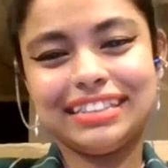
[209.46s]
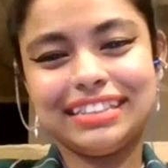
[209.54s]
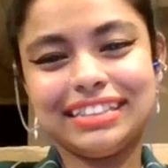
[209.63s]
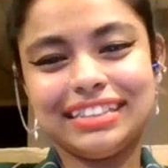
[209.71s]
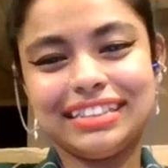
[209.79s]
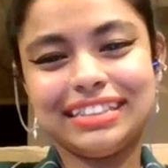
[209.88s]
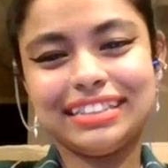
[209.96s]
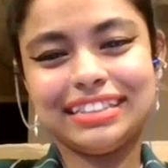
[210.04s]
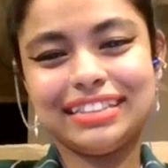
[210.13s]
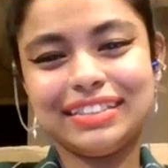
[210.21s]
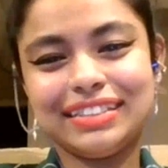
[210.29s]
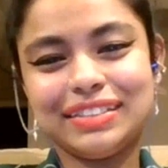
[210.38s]

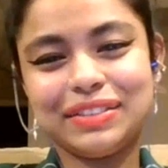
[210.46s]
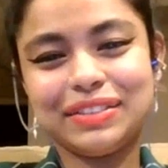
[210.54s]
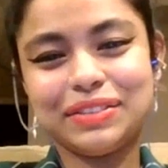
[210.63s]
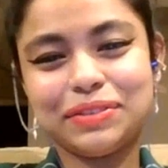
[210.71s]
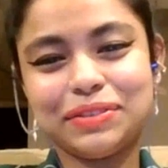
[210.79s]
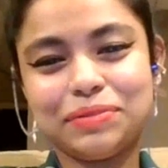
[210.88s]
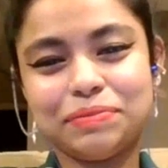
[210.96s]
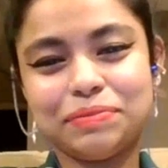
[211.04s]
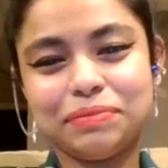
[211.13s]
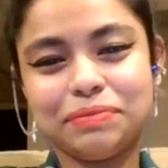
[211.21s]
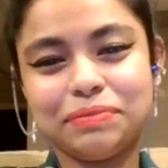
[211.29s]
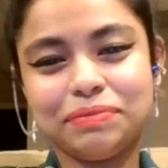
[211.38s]

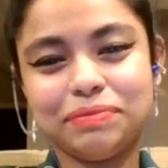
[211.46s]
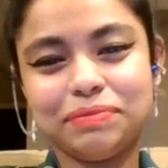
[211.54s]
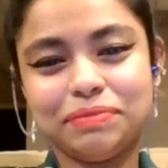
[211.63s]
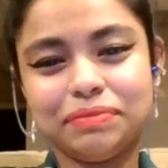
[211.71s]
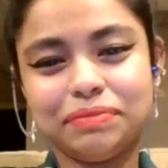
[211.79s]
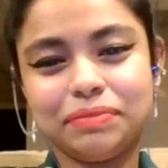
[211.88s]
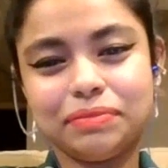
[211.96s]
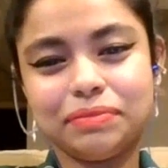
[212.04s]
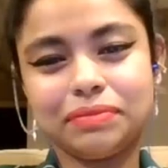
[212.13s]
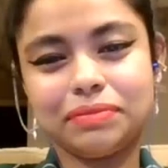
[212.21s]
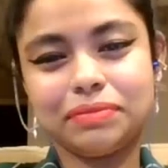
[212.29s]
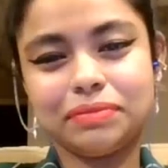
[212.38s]

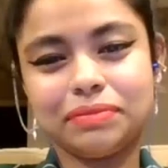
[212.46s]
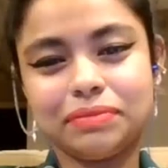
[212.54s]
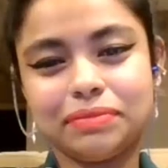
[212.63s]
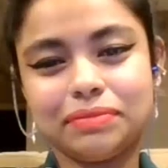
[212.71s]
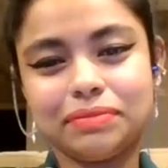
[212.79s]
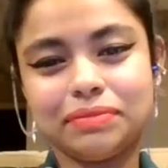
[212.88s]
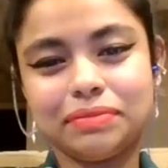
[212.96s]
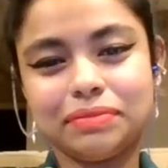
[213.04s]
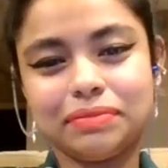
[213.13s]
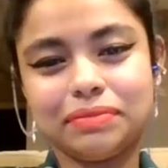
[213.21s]
No words are spoken by the person on screen.